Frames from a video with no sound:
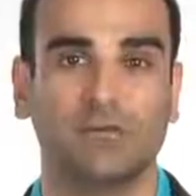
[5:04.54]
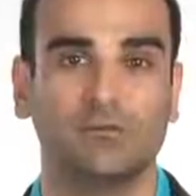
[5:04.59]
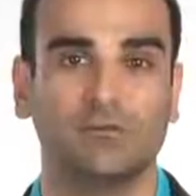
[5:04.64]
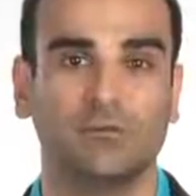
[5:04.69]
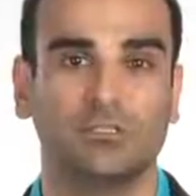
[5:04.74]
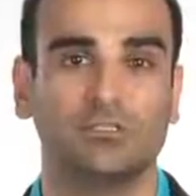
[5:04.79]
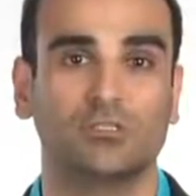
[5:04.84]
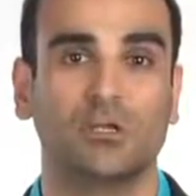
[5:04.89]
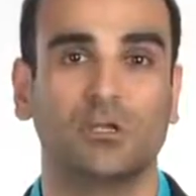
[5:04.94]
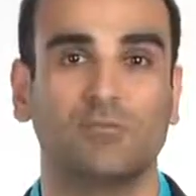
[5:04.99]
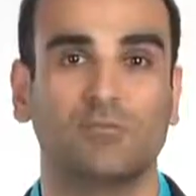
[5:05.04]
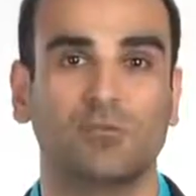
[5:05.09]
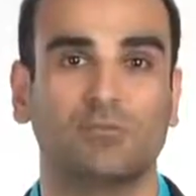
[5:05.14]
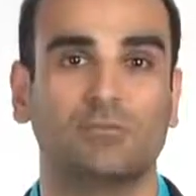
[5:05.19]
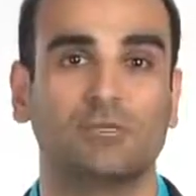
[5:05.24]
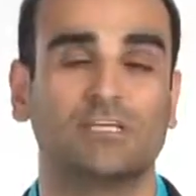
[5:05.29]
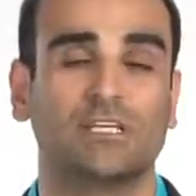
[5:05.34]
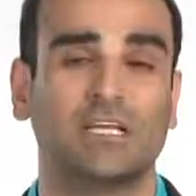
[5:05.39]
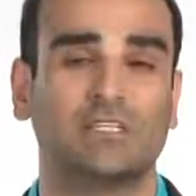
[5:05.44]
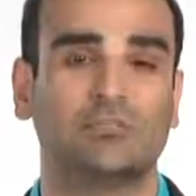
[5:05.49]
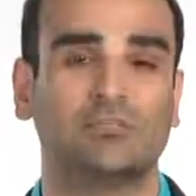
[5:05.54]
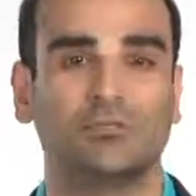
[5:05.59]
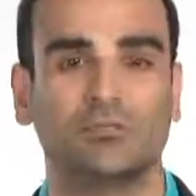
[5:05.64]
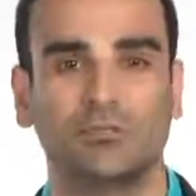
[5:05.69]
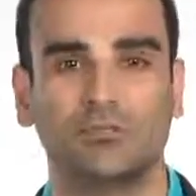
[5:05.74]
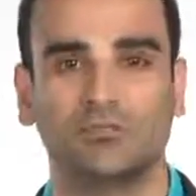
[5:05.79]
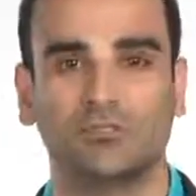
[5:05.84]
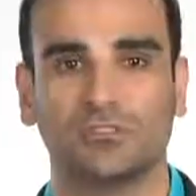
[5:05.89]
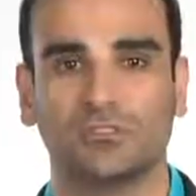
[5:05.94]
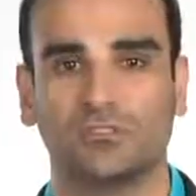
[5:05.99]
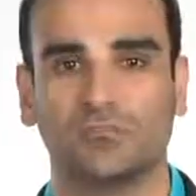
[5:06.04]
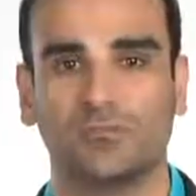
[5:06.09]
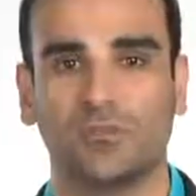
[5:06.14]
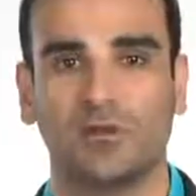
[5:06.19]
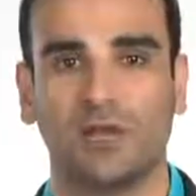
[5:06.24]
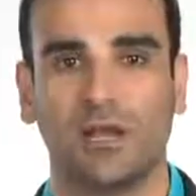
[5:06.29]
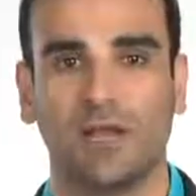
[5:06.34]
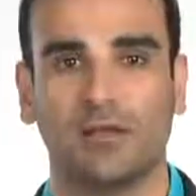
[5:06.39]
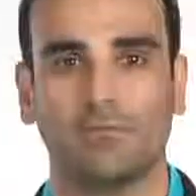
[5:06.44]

downloads with potential users of your